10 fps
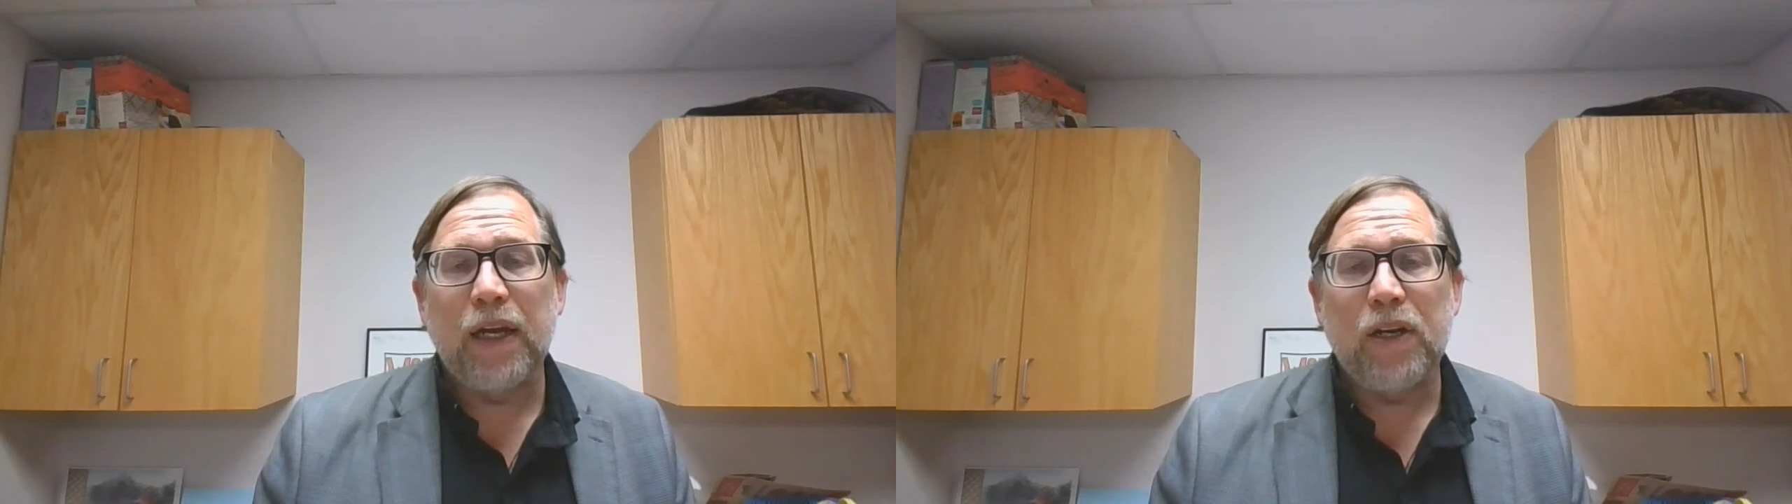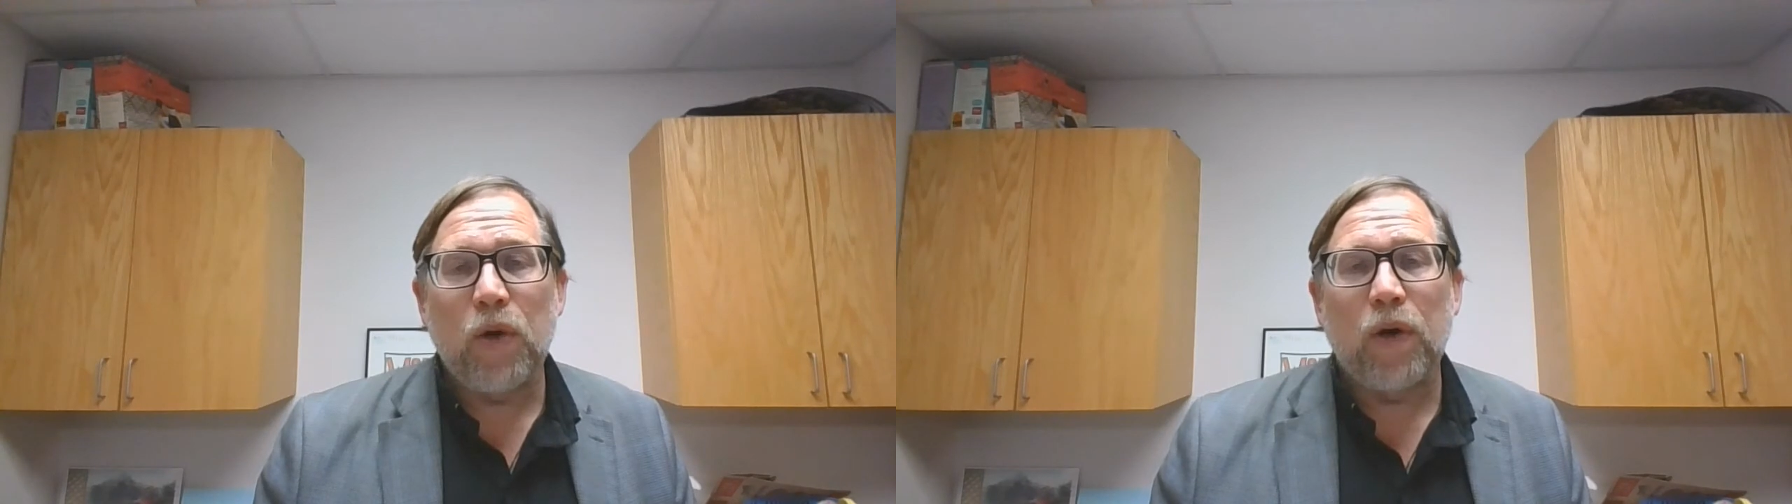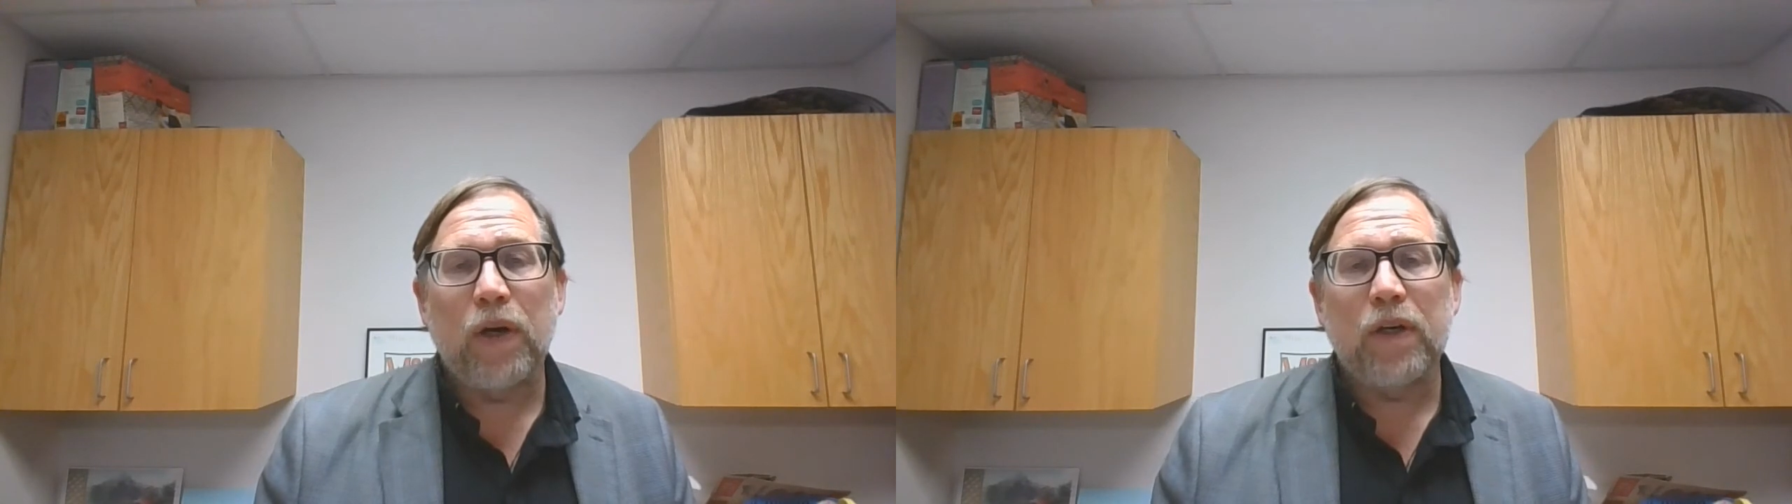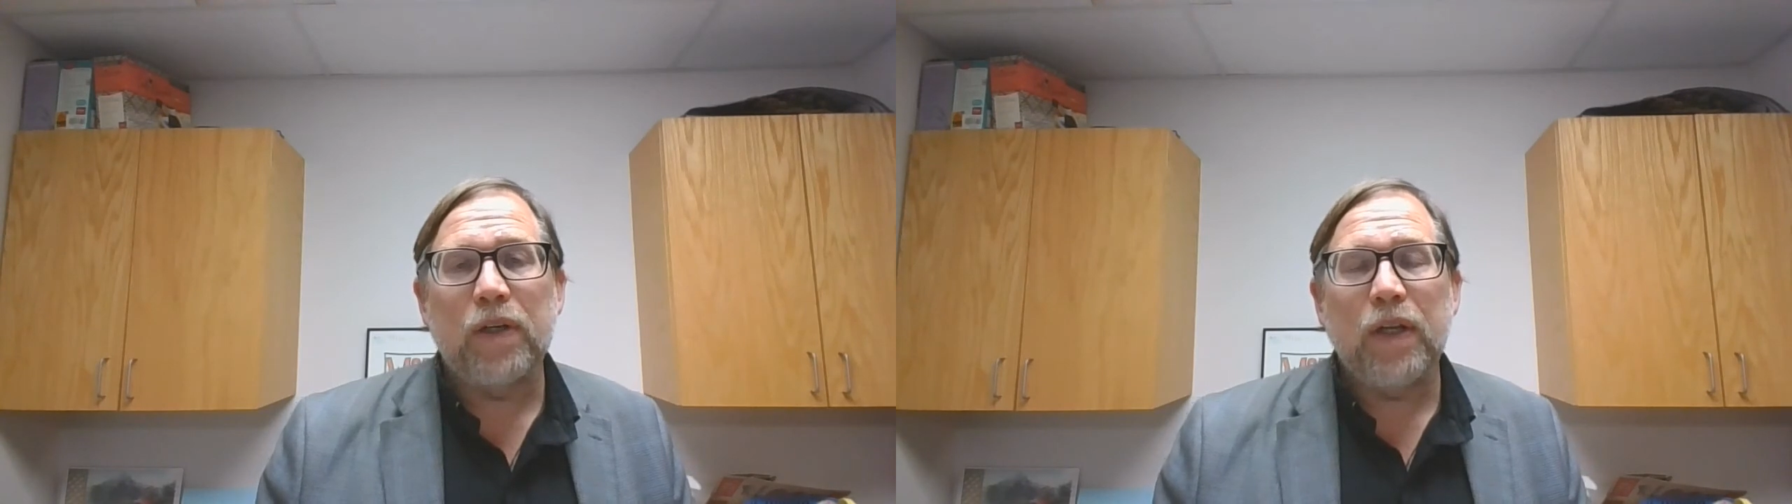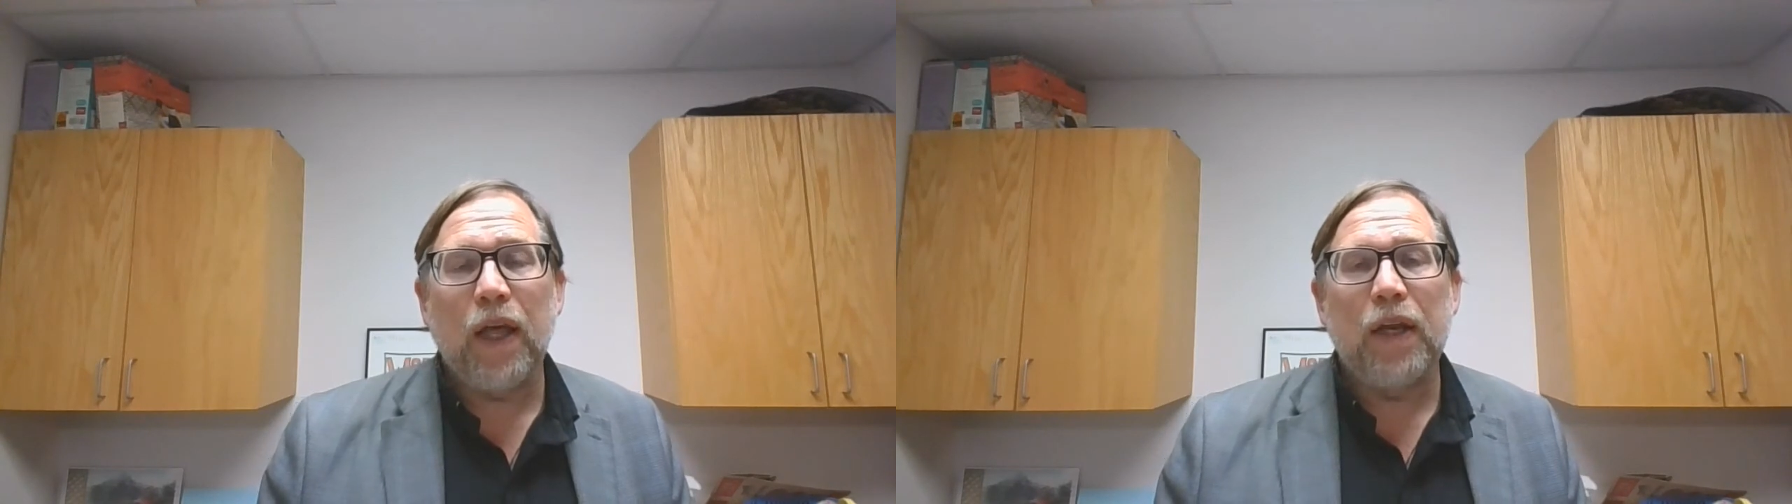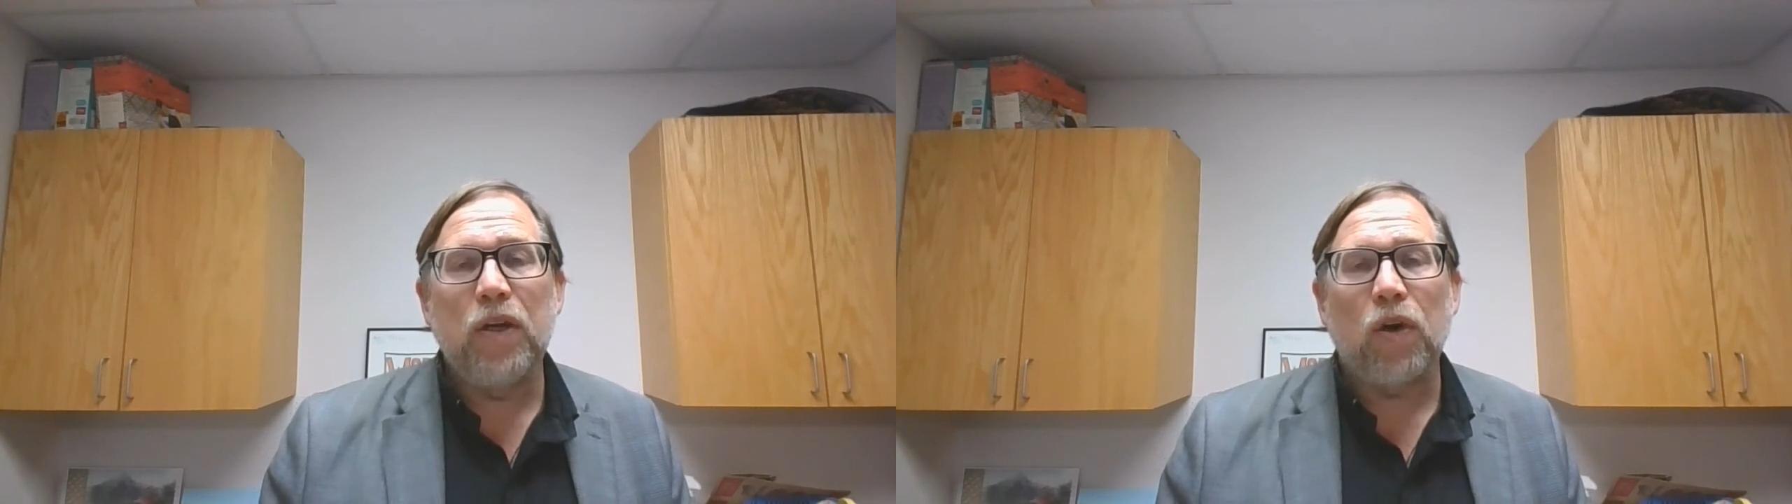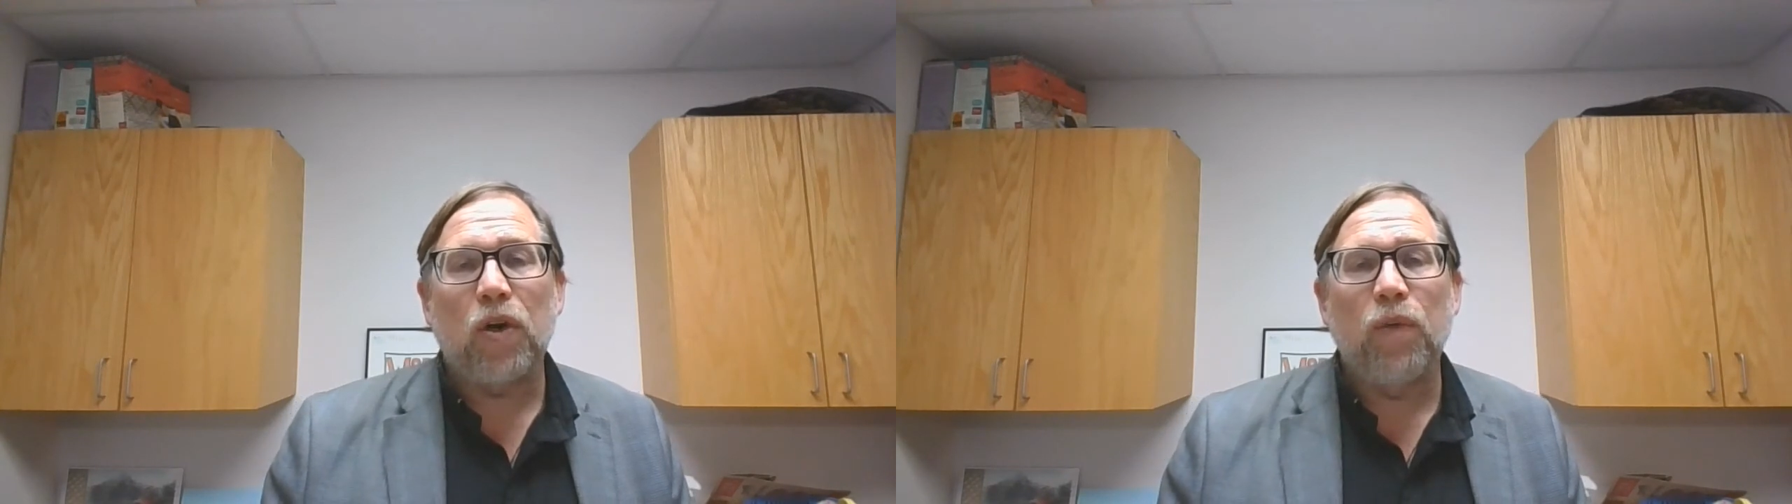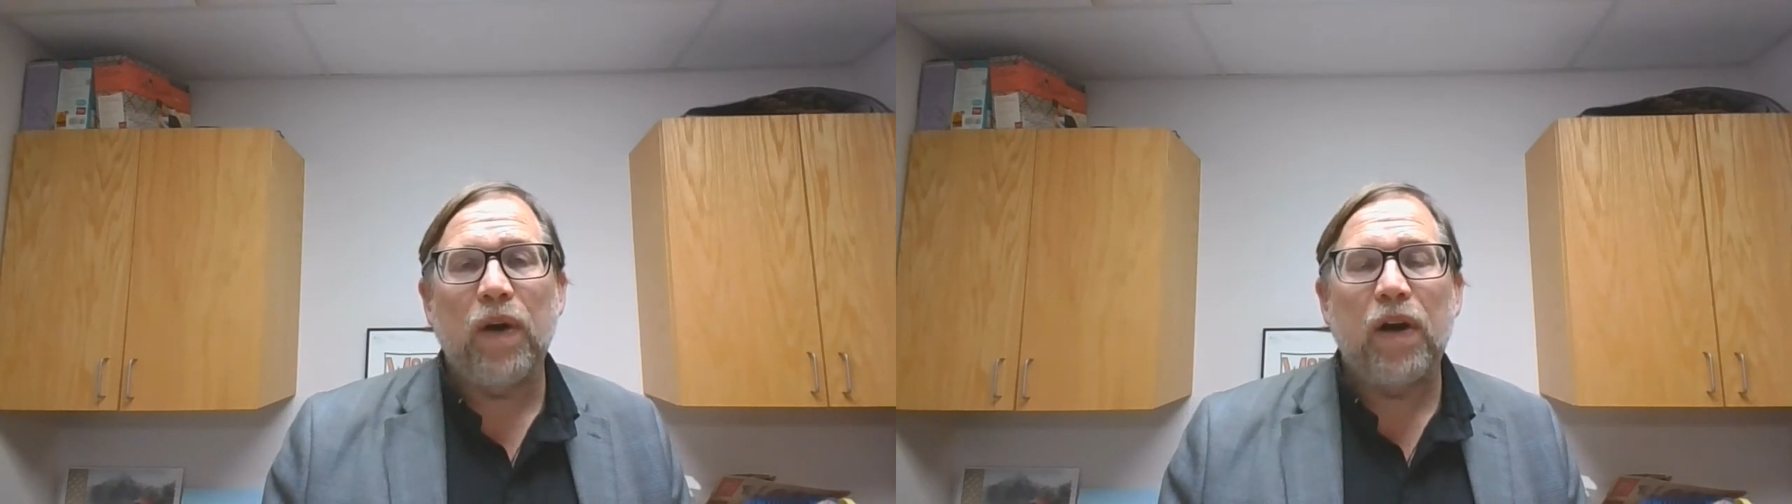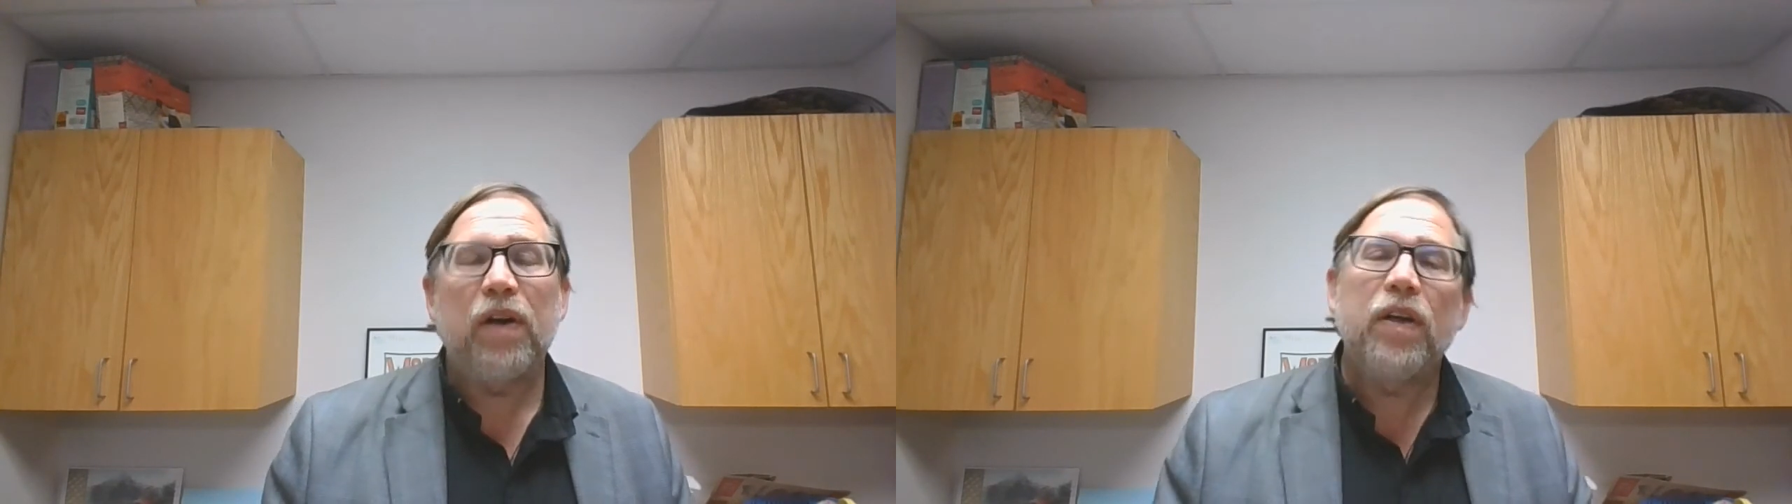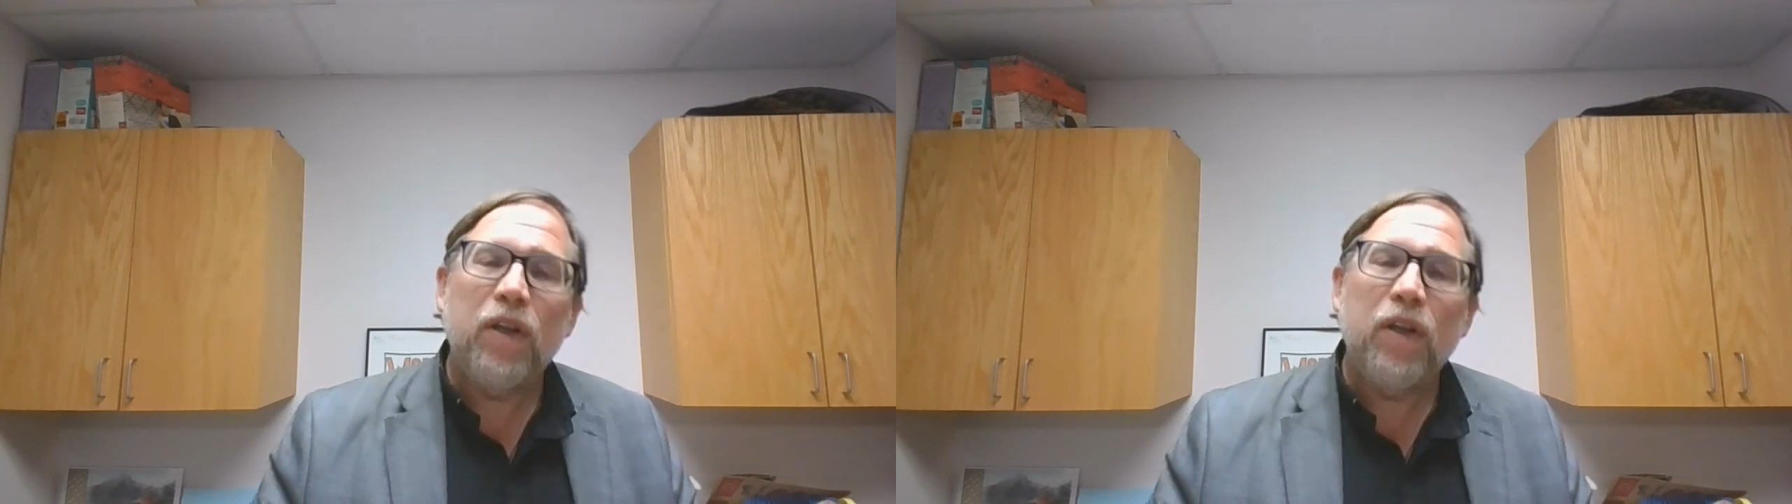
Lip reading: your career,